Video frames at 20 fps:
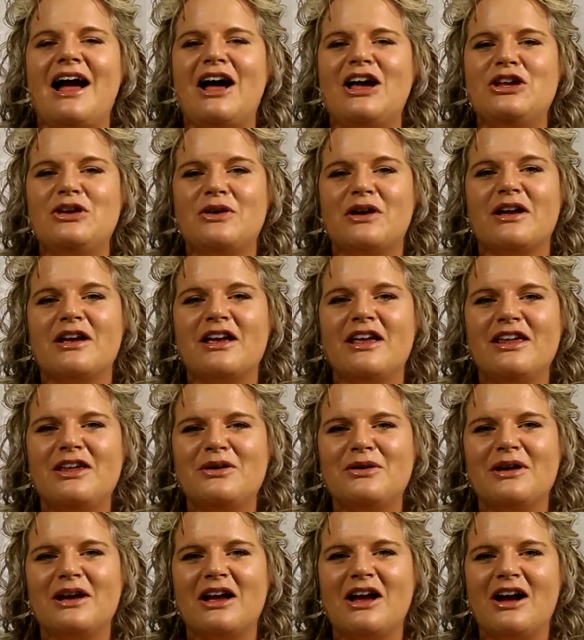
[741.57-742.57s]
You
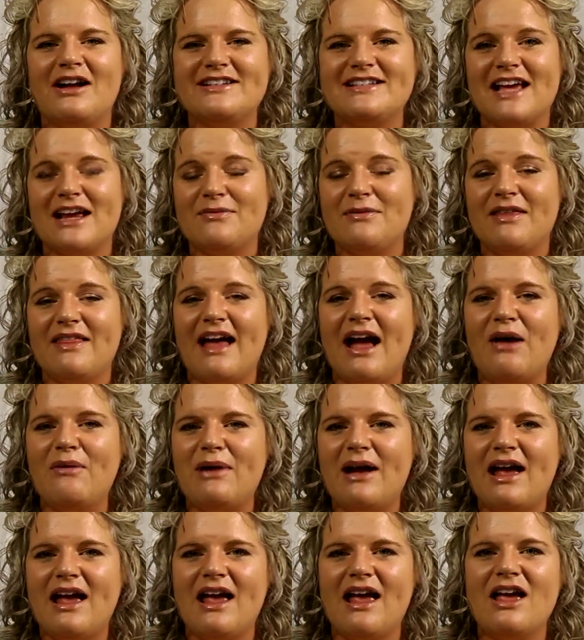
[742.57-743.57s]
can contact me that
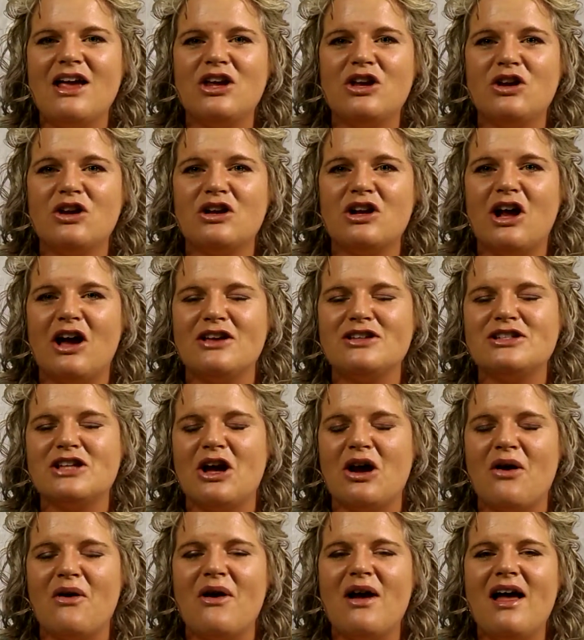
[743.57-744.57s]
way. You can
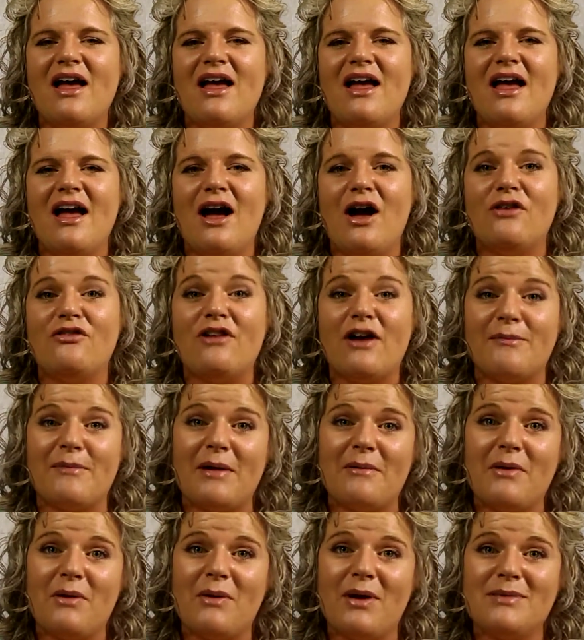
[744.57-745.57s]
also find me
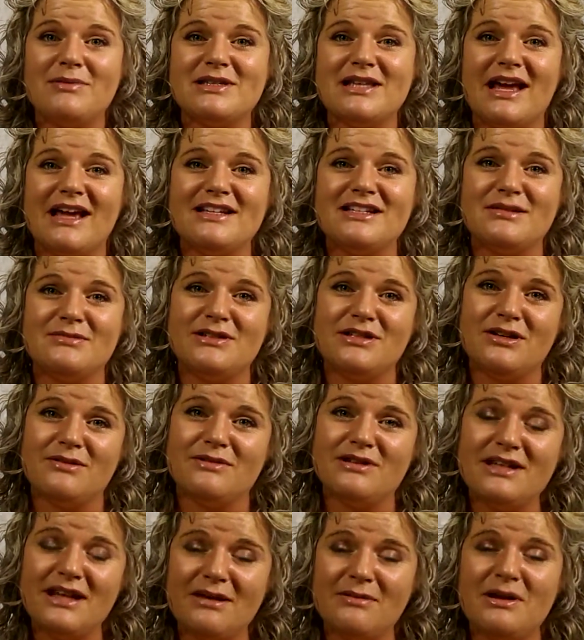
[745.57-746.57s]
on my website,
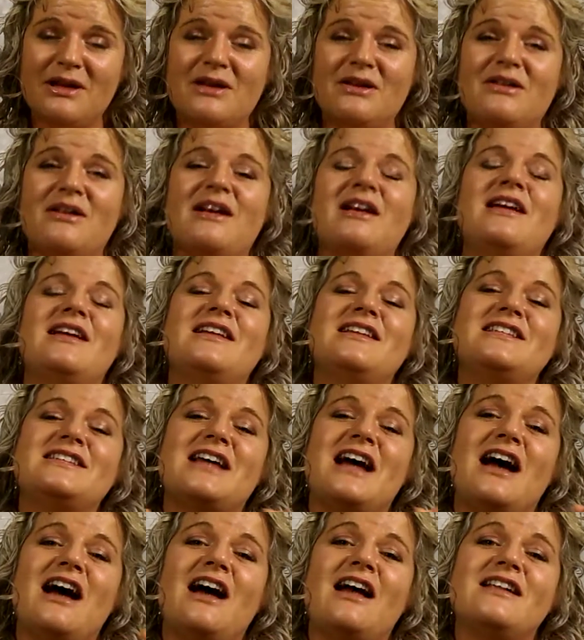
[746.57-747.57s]

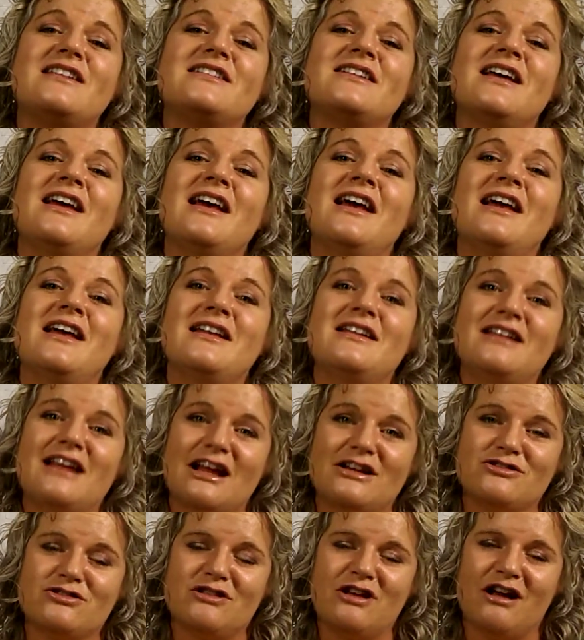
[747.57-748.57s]

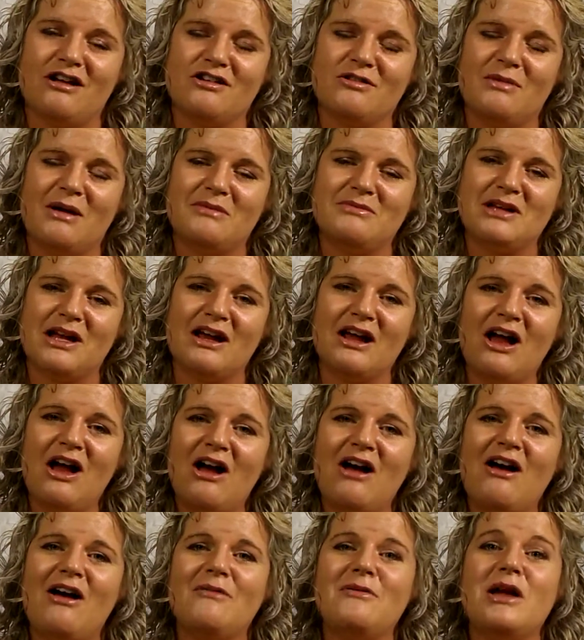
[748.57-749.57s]

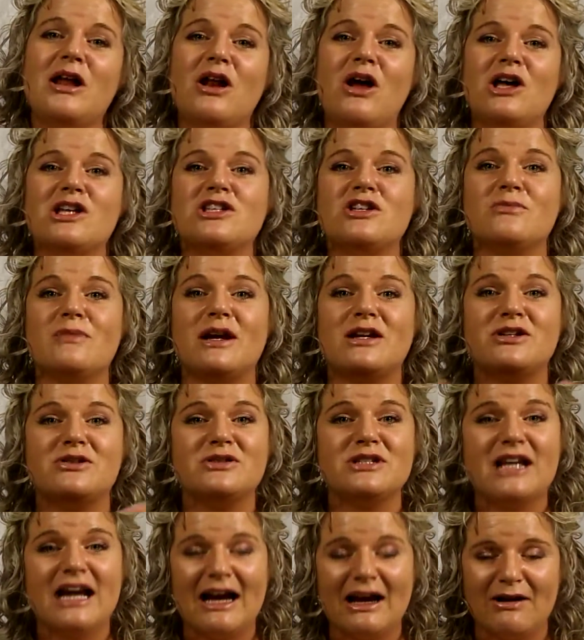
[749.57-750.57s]
www.naturaldrmom.com, and also my
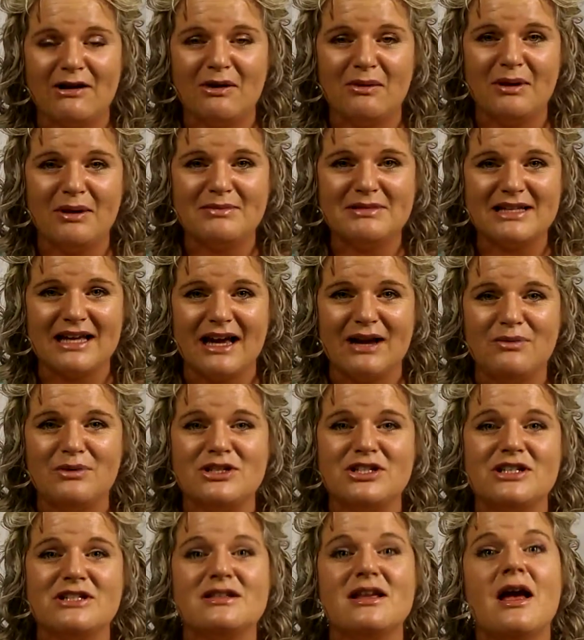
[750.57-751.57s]
doTERRA website,
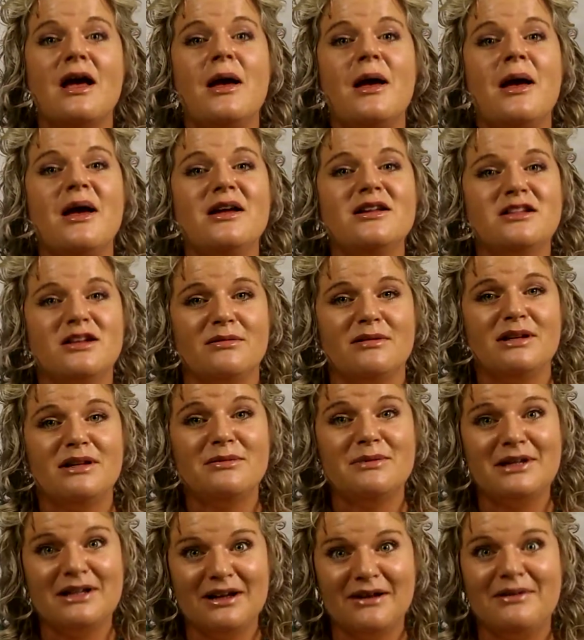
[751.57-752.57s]
which is
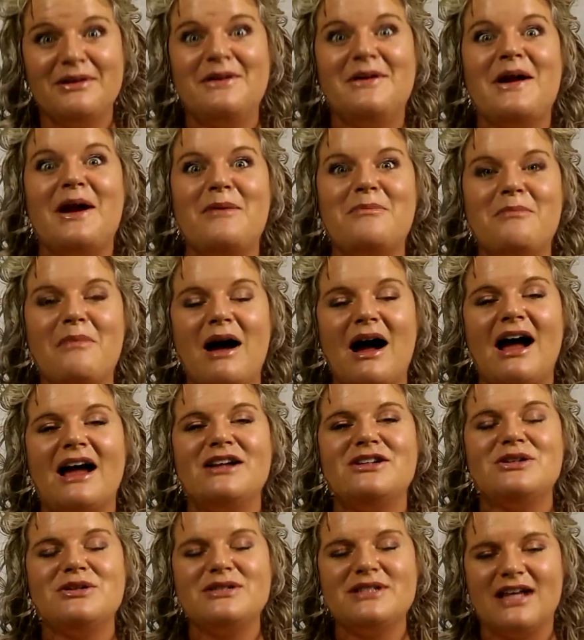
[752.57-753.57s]

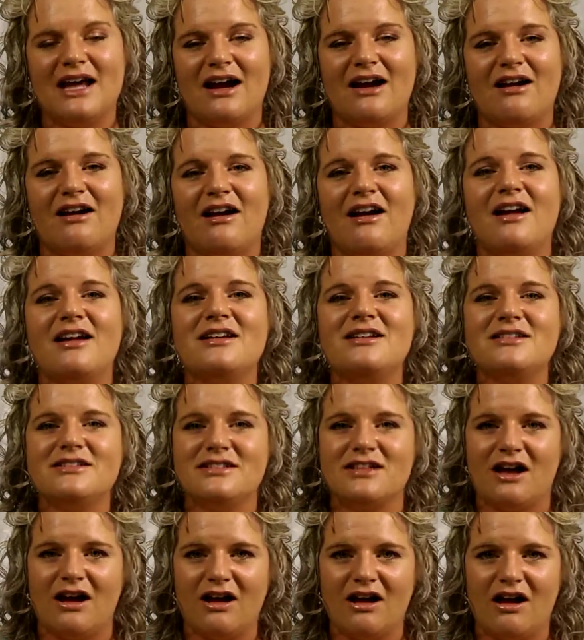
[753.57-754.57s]

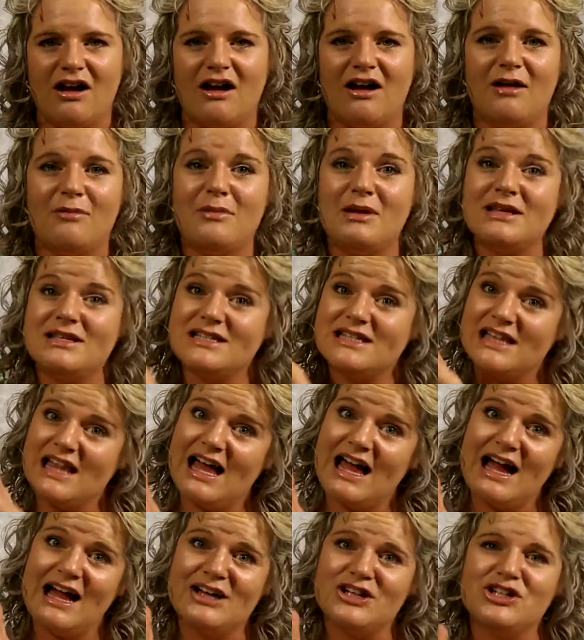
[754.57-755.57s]

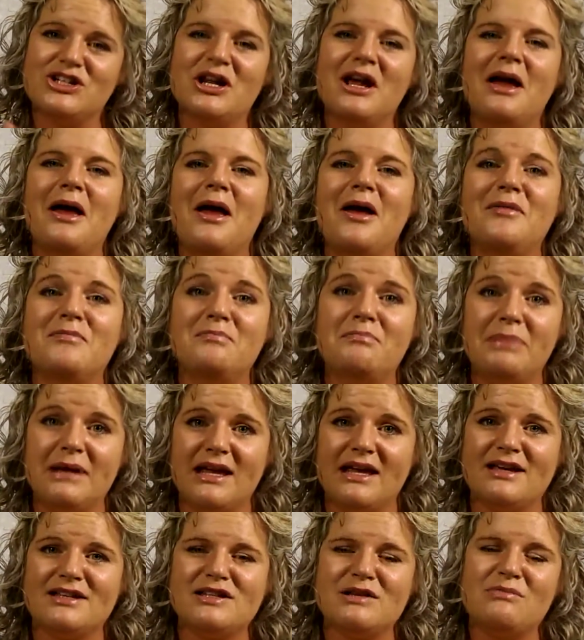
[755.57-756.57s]

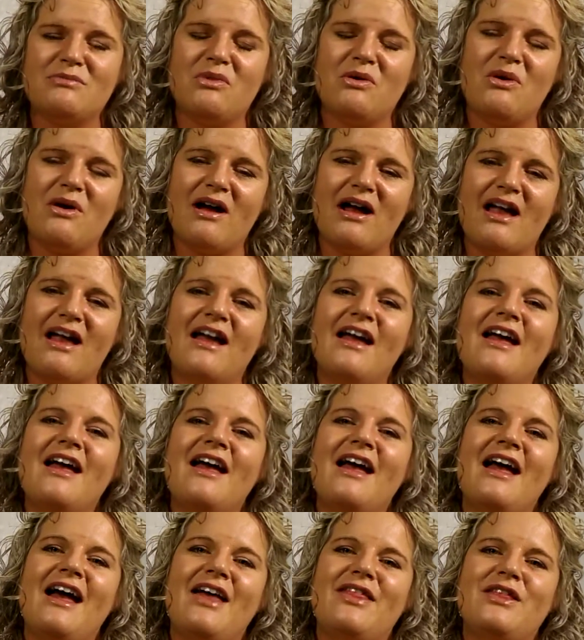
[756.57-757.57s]
www.mydoterra.com/B as in boy,
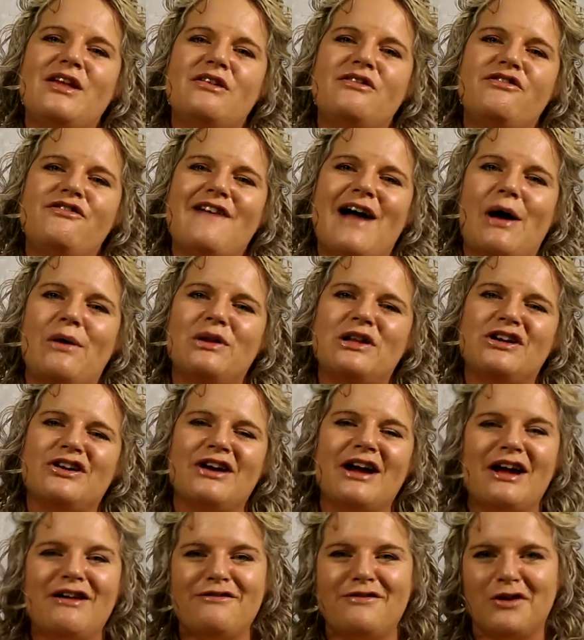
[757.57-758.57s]
and then
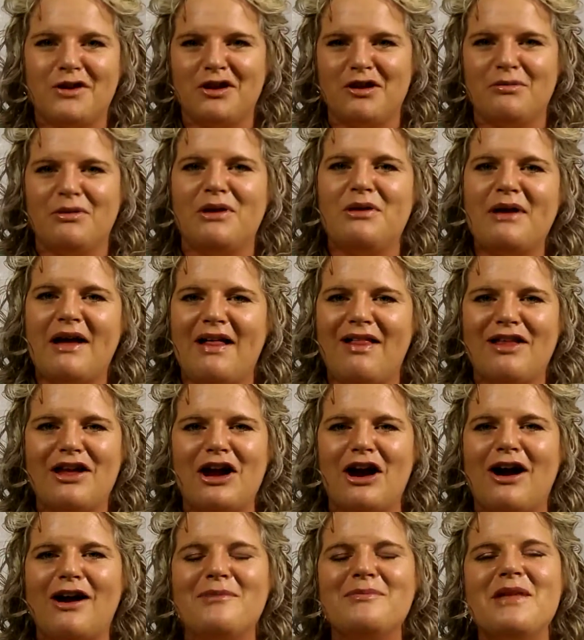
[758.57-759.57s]
Fowler,
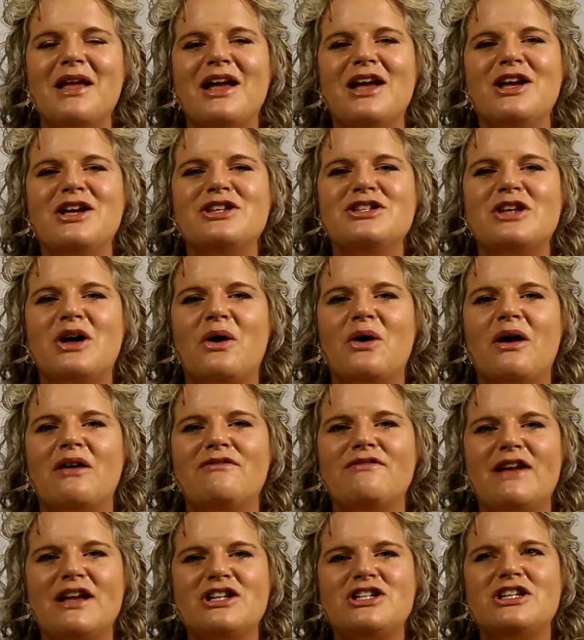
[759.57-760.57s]
Fowler. So
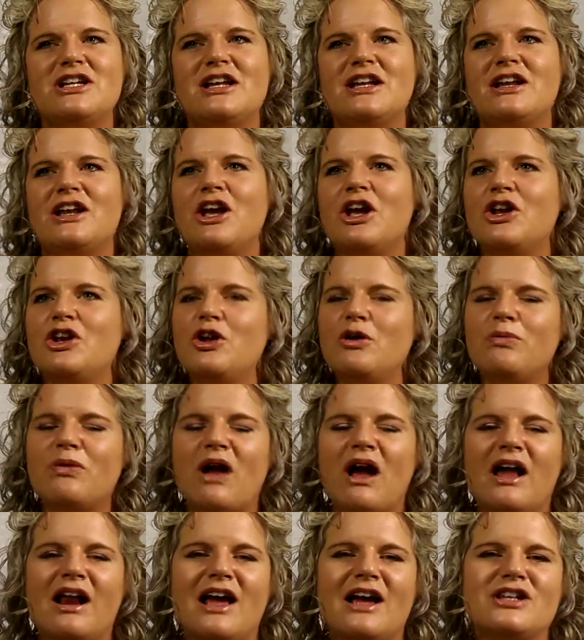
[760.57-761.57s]
convention, new
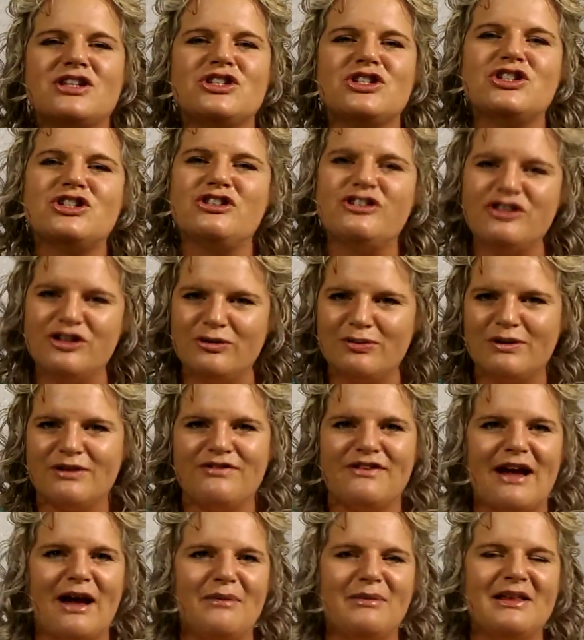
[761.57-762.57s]
products, super
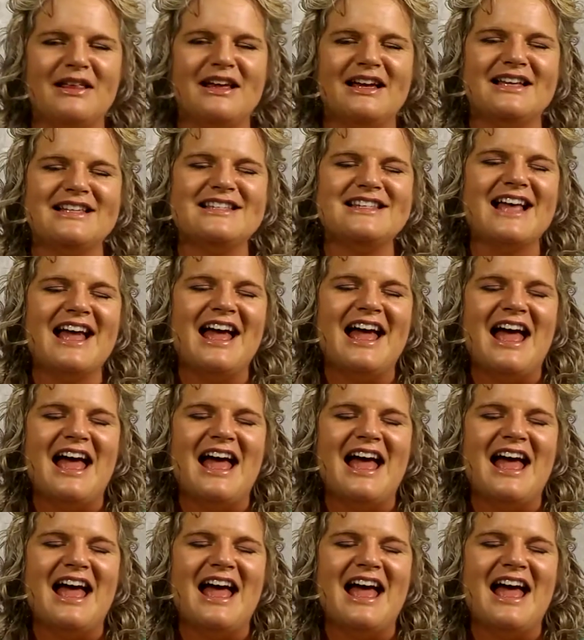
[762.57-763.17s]
fabulous.